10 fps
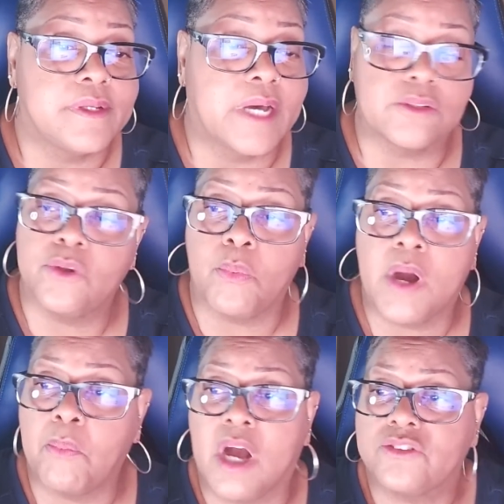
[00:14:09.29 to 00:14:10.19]
I don't know
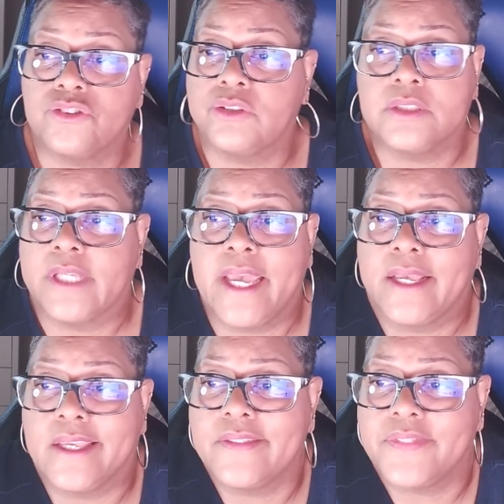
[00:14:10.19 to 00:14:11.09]
why Washington
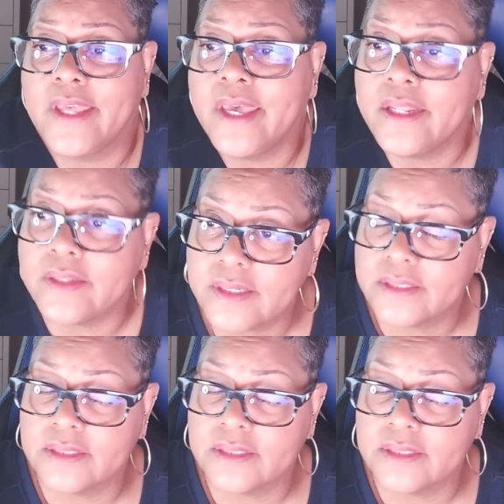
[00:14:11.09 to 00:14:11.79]
can't get the hint.